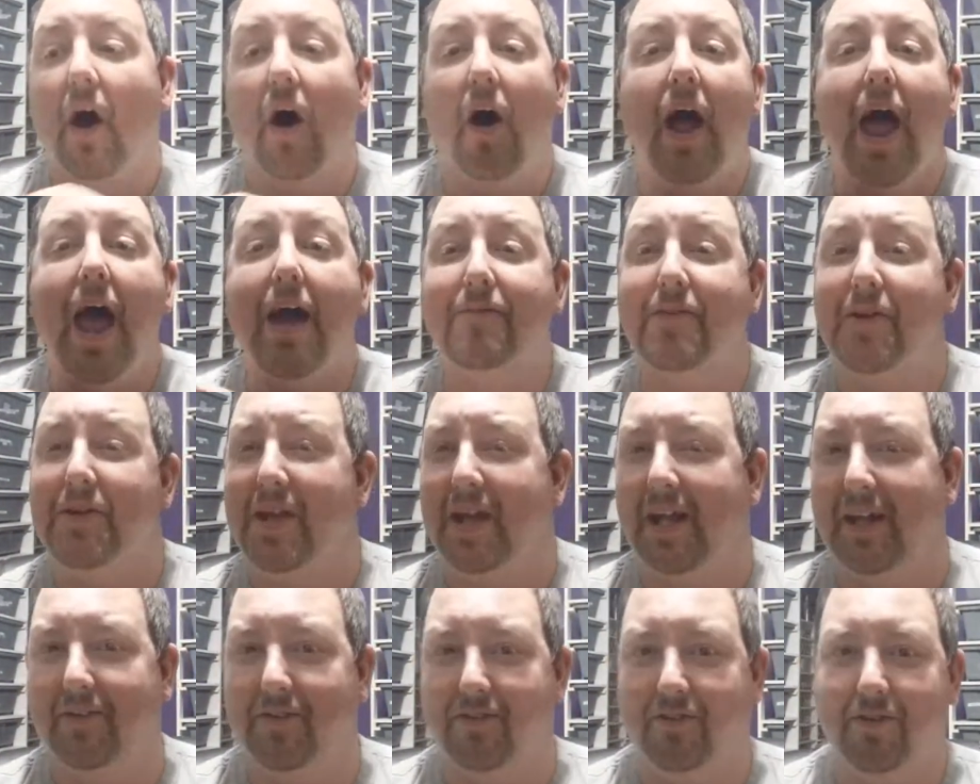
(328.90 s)
Everything
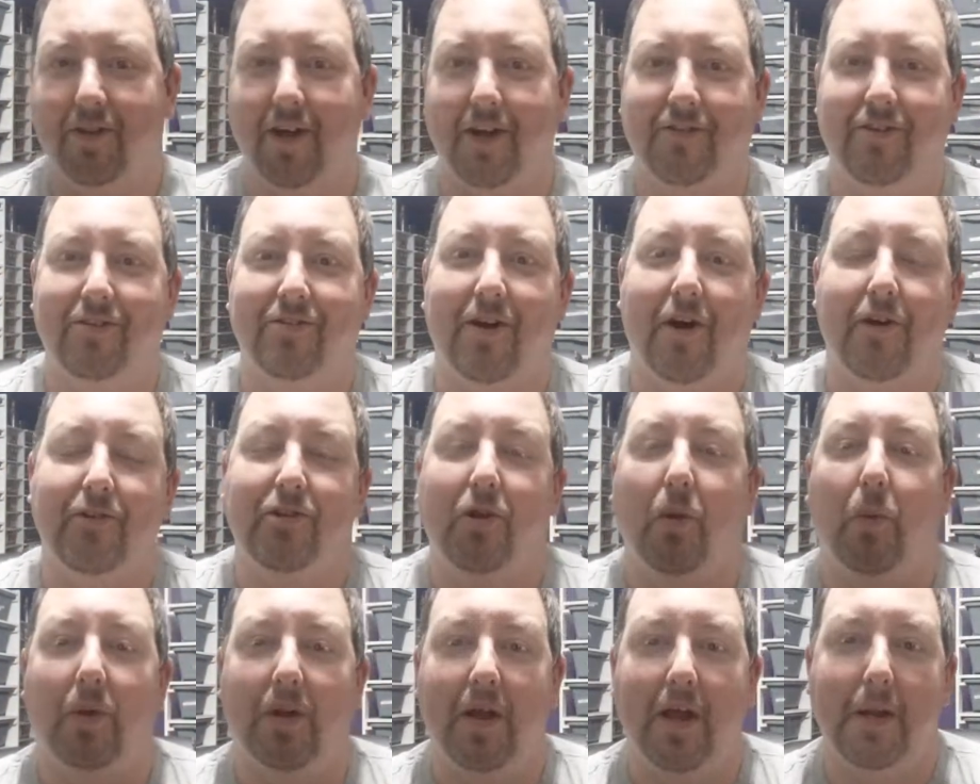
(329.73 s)
in this clutch is also
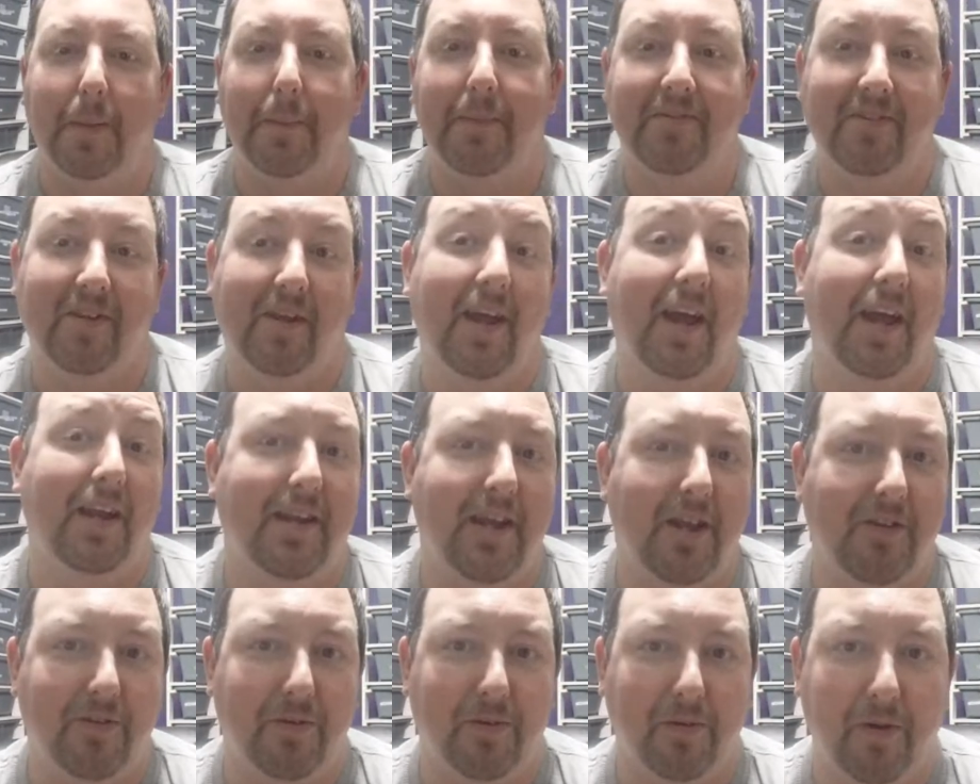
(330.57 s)
100% het
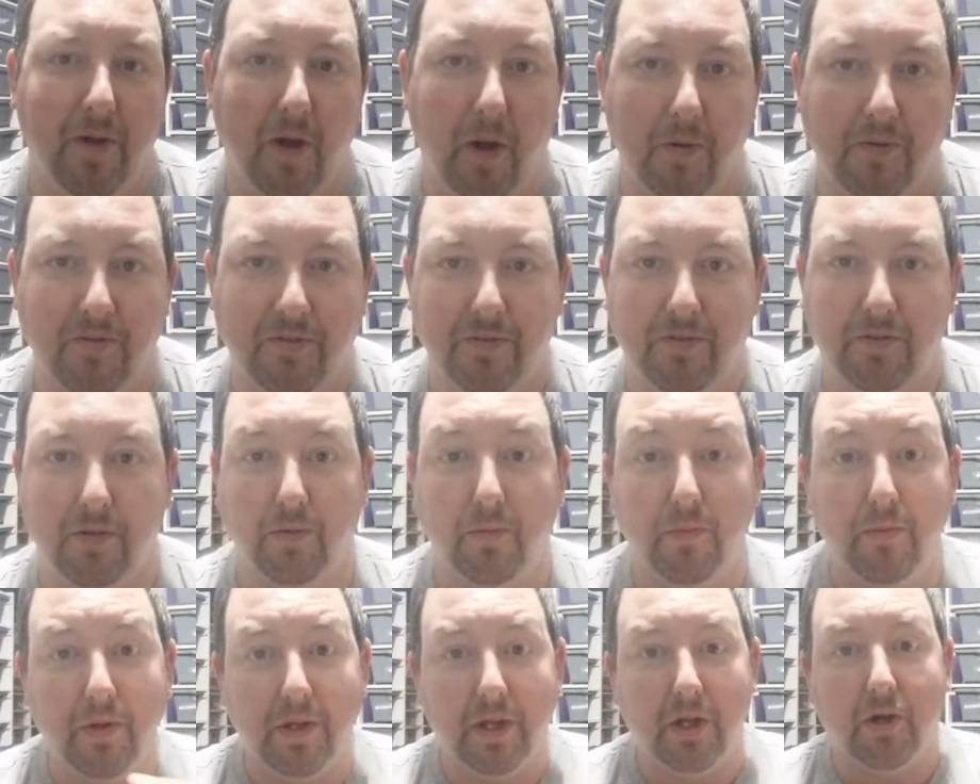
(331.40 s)
desert ghost. So
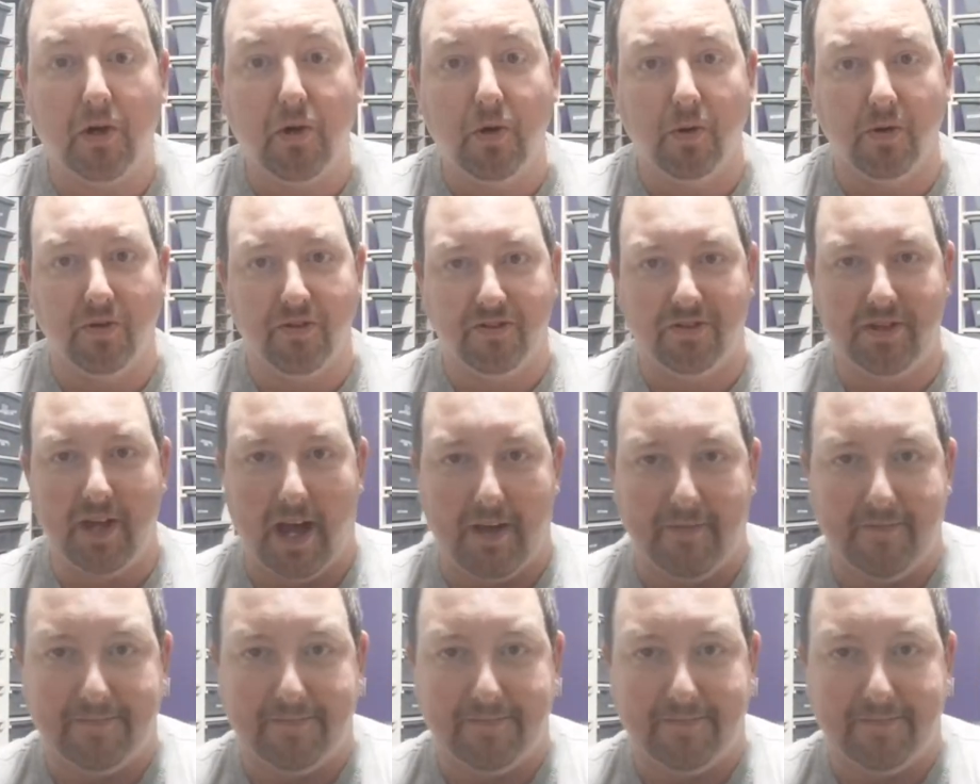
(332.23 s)
really cool stuff.